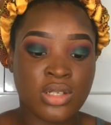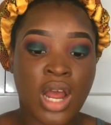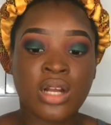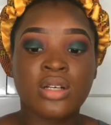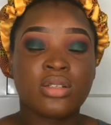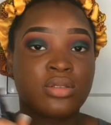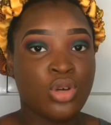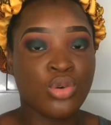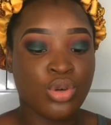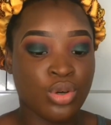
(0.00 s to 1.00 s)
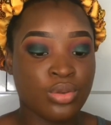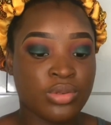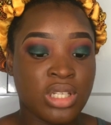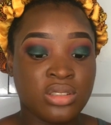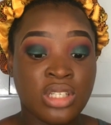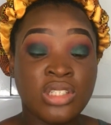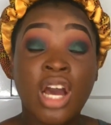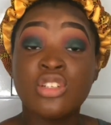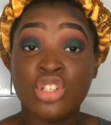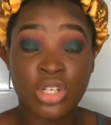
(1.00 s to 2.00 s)
dark cocoa, the
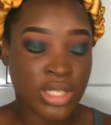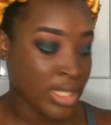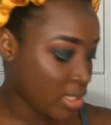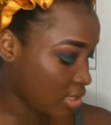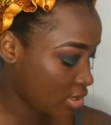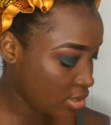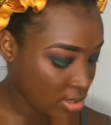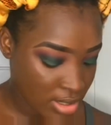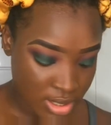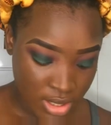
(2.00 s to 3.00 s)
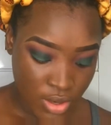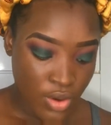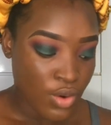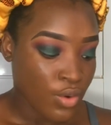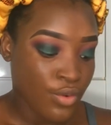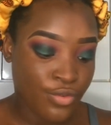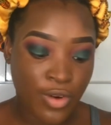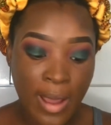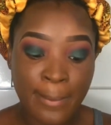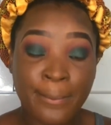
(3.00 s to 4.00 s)
dark chocolate,
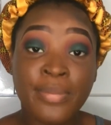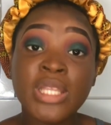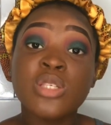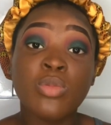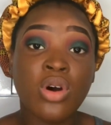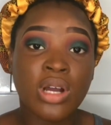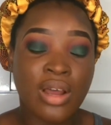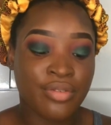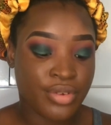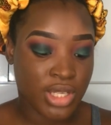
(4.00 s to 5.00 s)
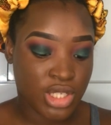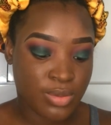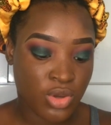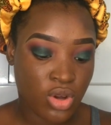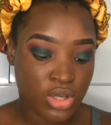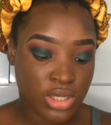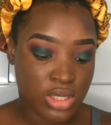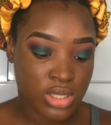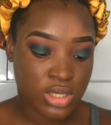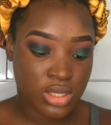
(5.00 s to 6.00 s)
for a bit more coverage,
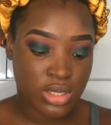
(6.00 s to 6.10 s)
because